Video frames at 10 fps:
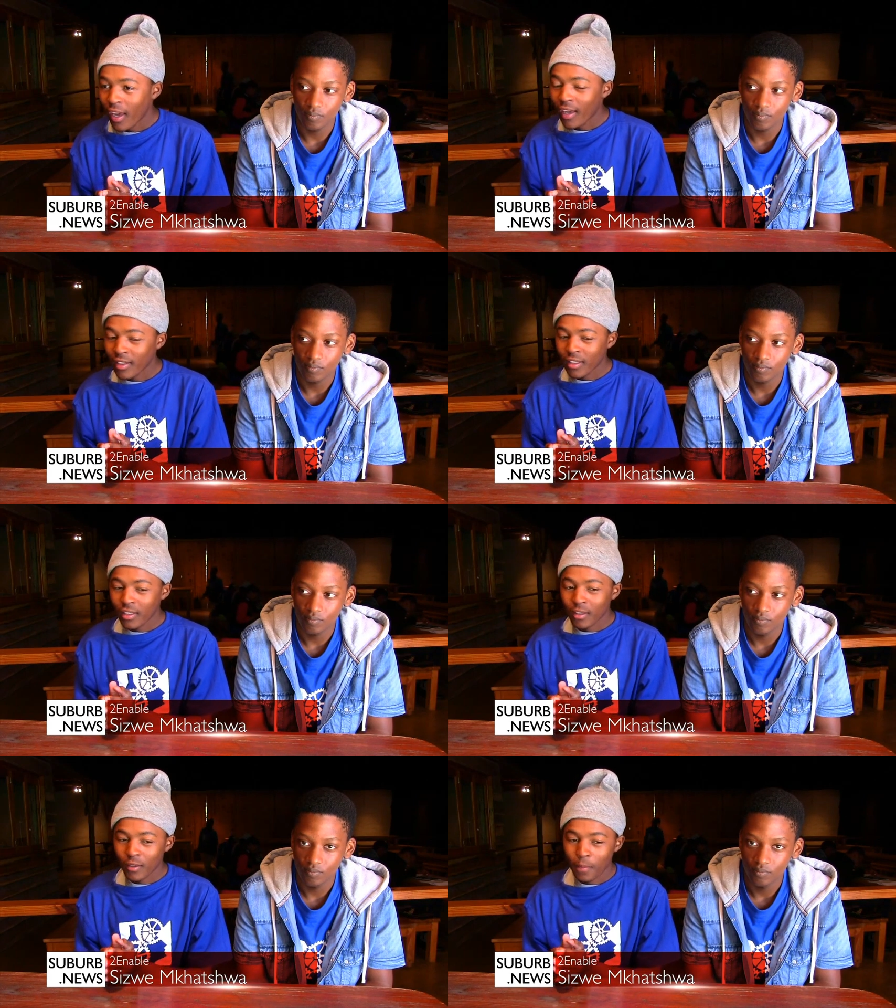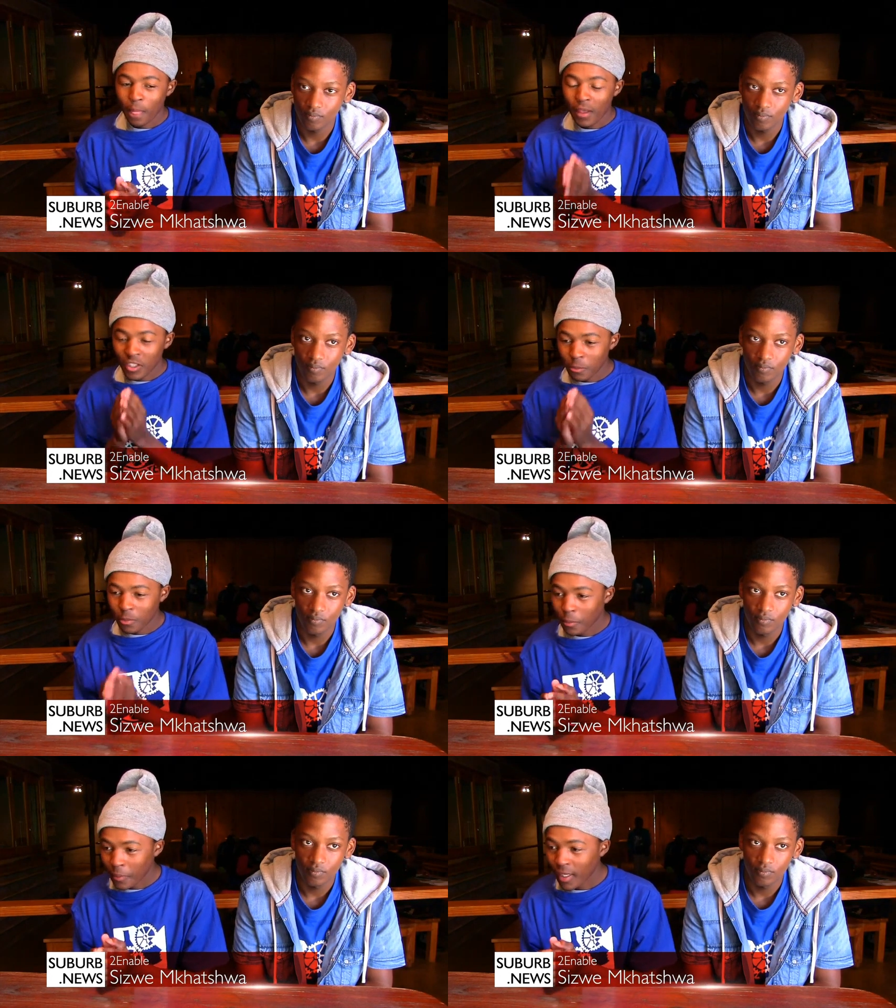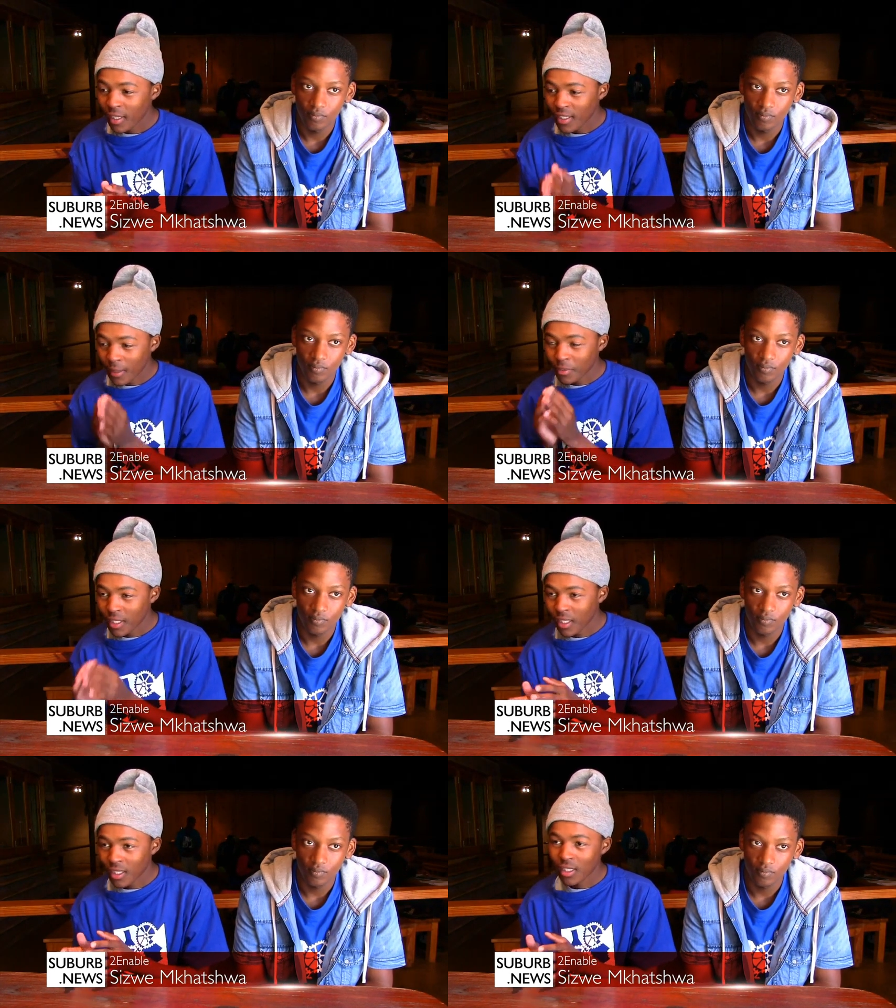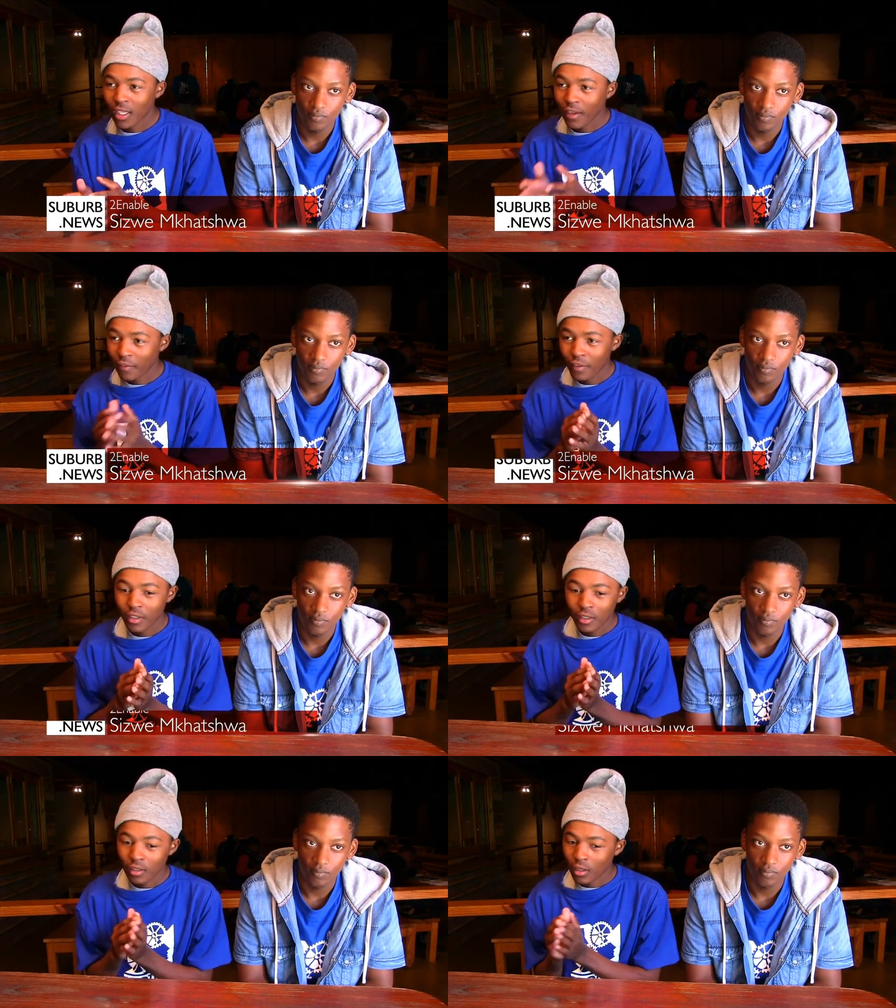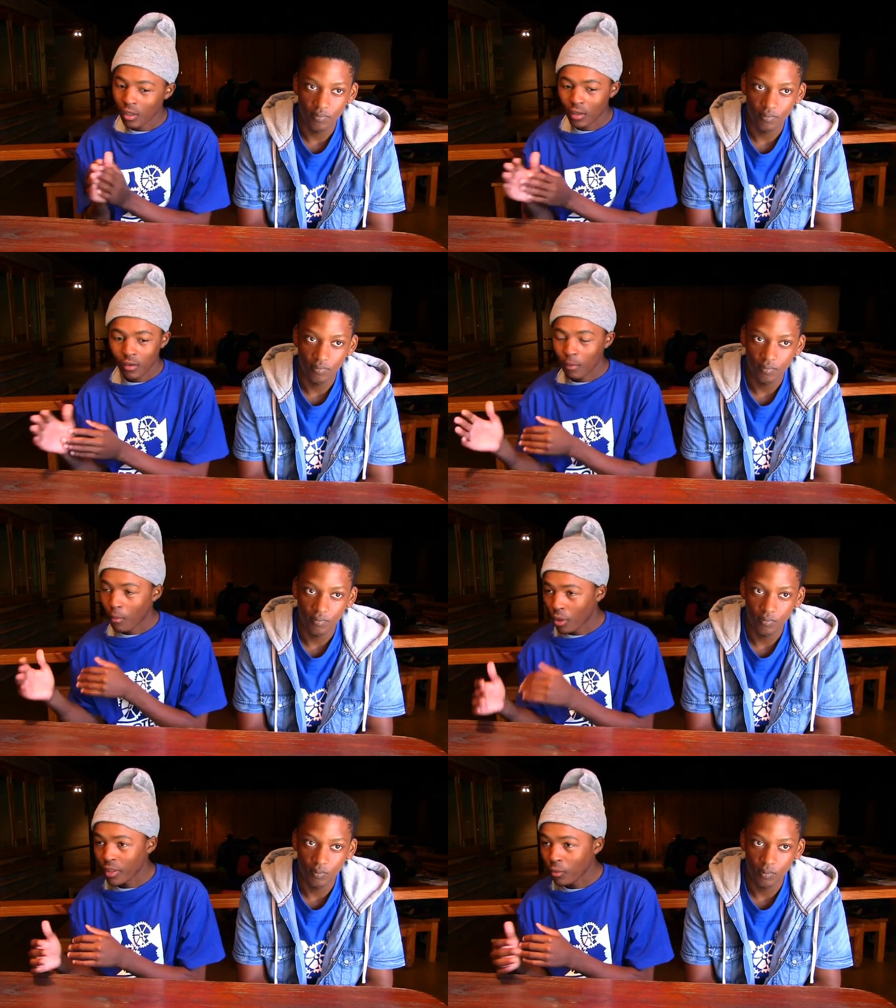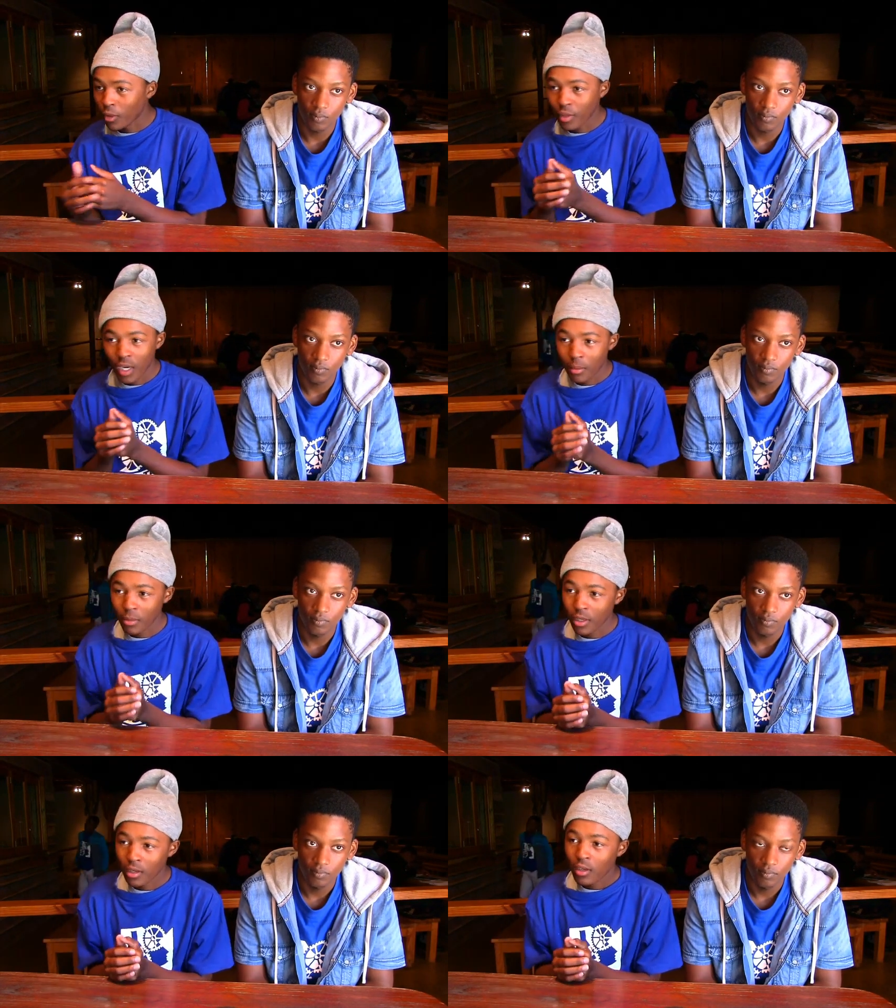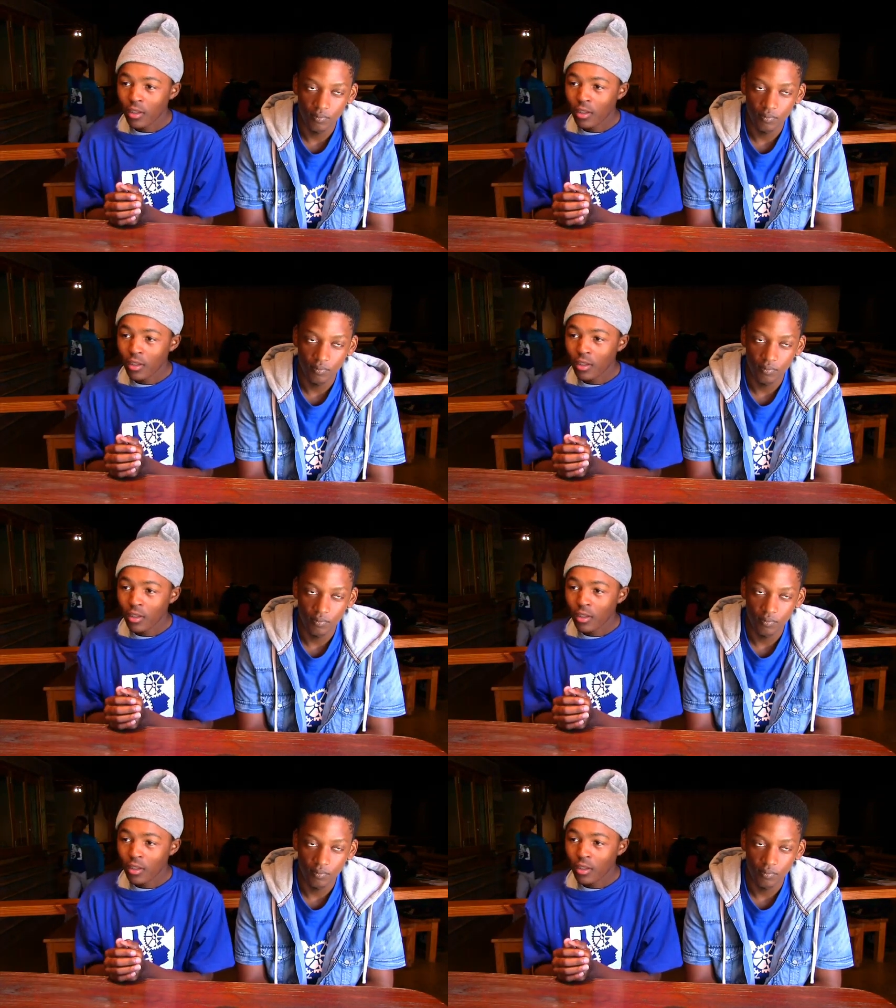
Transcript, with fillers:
Speaker 1: and um, she prepares some tests every uh, morning when we come here.